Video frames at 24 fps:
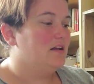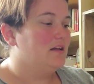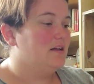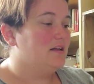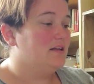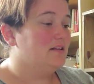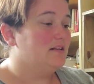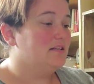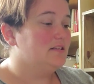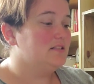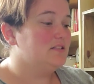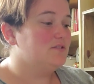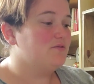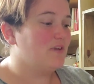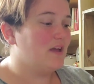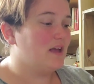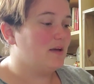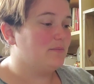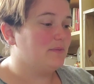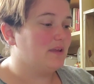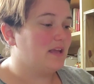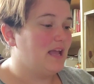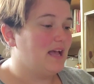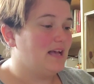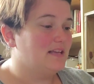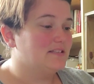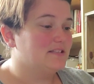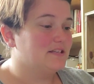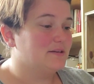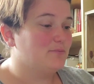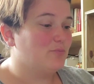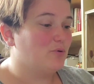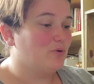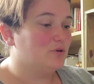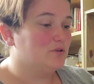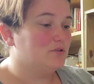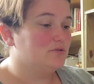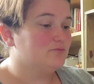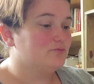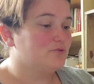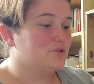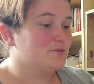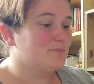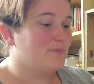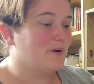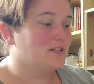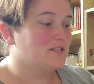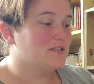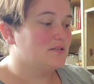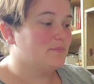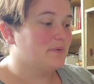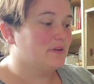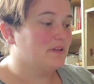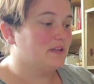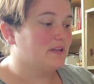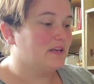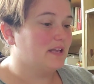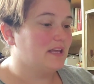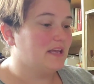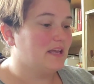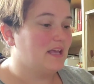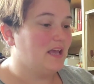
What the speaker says: Elin's family has an important responsibility,